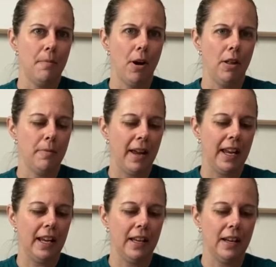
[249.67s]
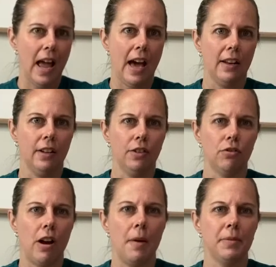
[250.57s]
ball of my hand, add a little
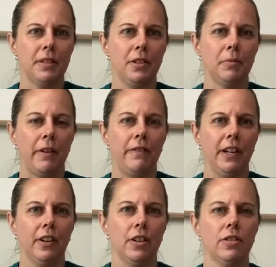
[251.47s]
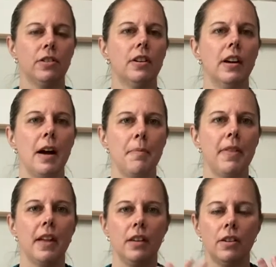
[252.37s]
drops, use my finger to stir it up,
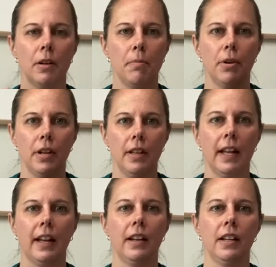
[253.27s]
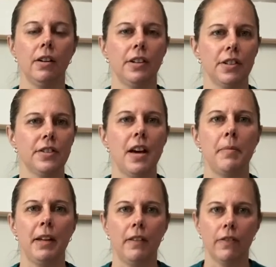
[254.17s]
and then you can put on your
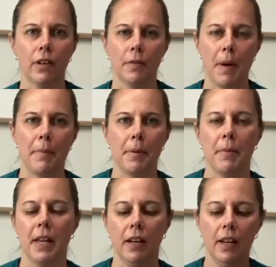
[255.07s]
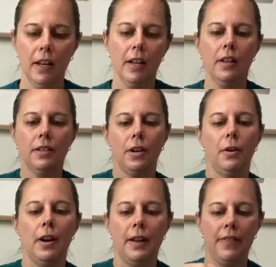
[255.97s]
tummy for peppermint.
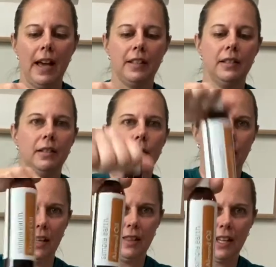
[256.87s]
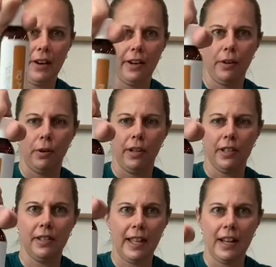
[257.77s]
So that's what the carrier oil
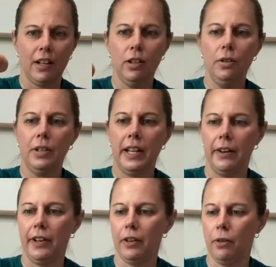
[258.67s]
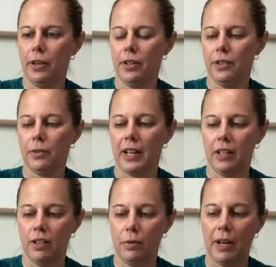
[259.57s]
is. So they include carrier oil, so I
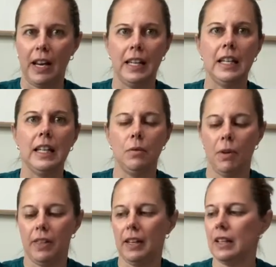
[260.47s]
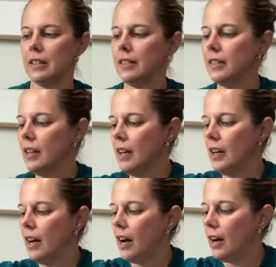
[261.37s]
can do what I need with these.
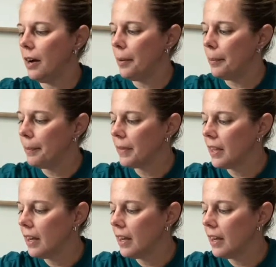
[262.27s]
And